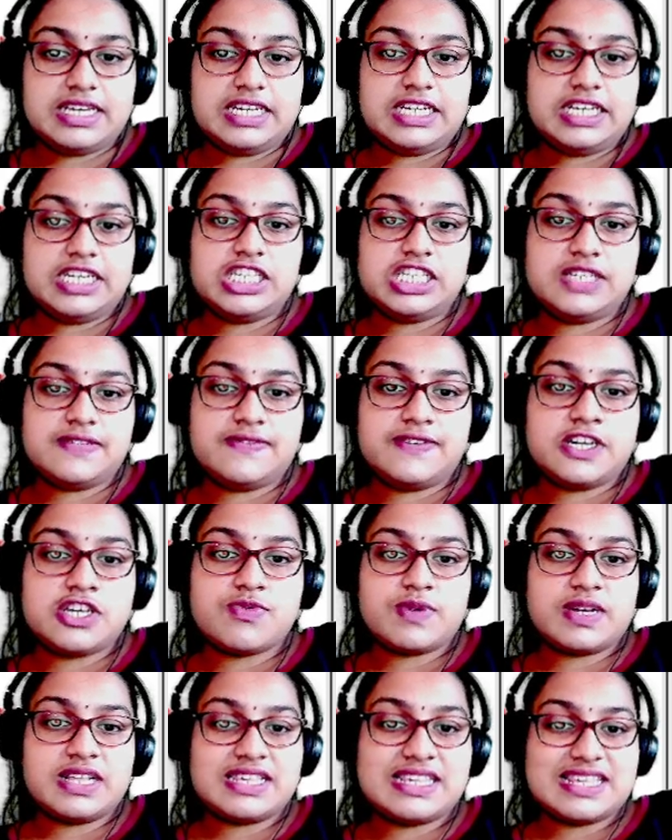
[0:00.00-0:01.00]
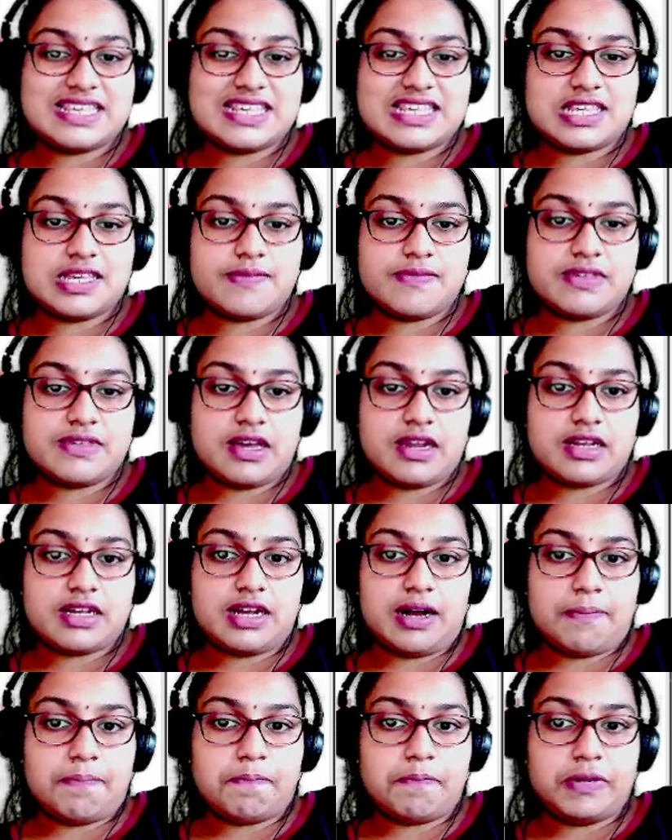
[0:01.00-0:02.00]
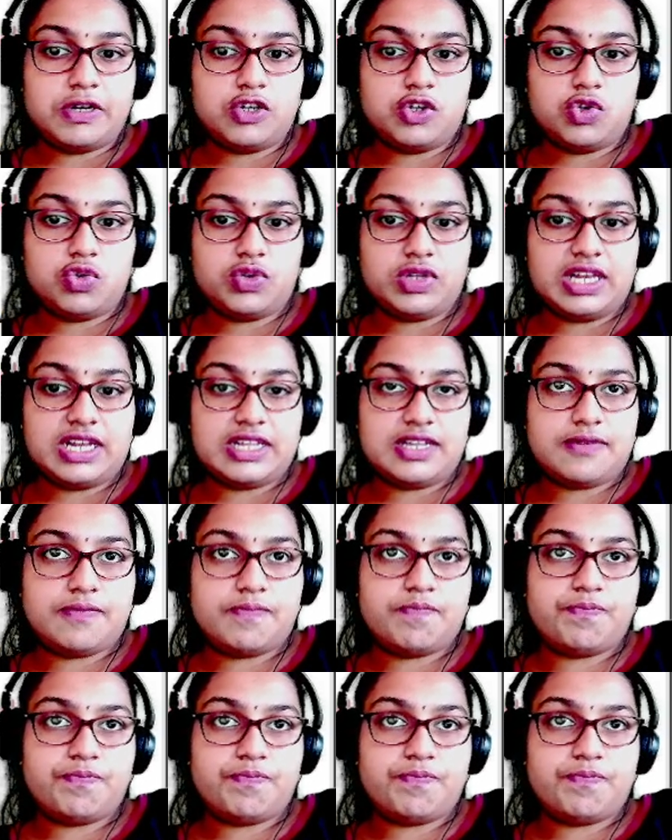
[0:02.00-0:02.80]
Individual systems are coupled together.